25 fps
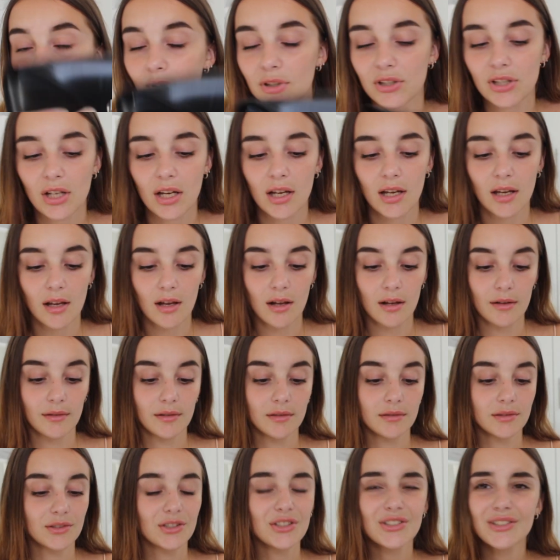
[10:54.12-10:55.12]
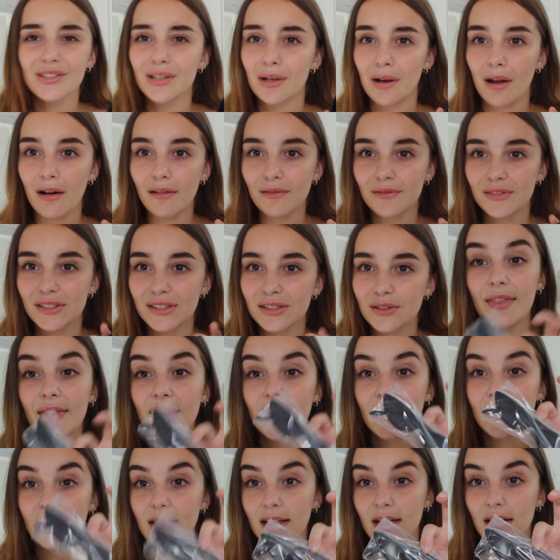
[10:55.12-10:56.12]
which I just love. And
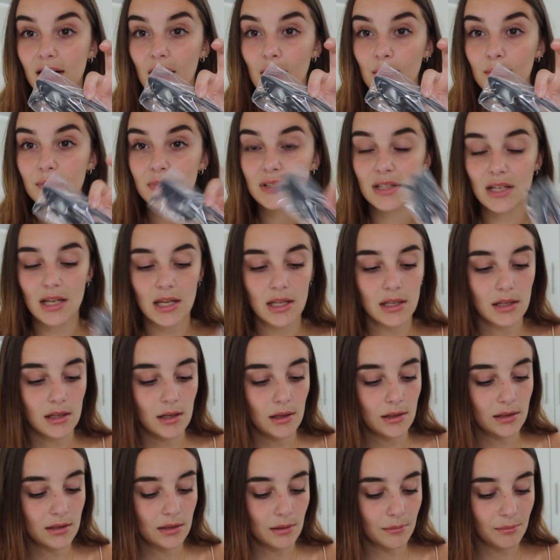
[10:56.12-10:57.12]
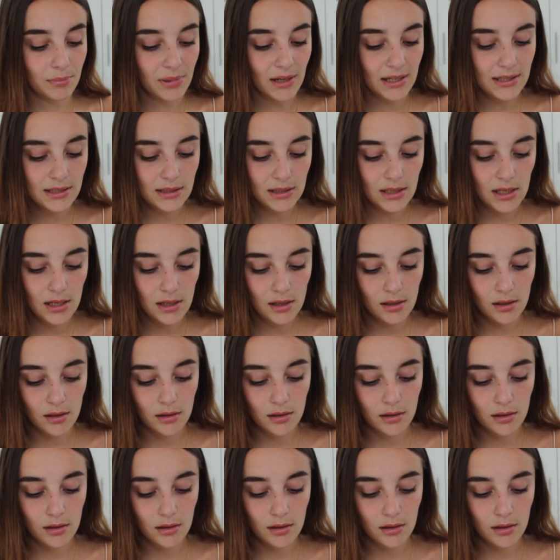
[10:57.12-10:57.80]
then it comes in some plastic.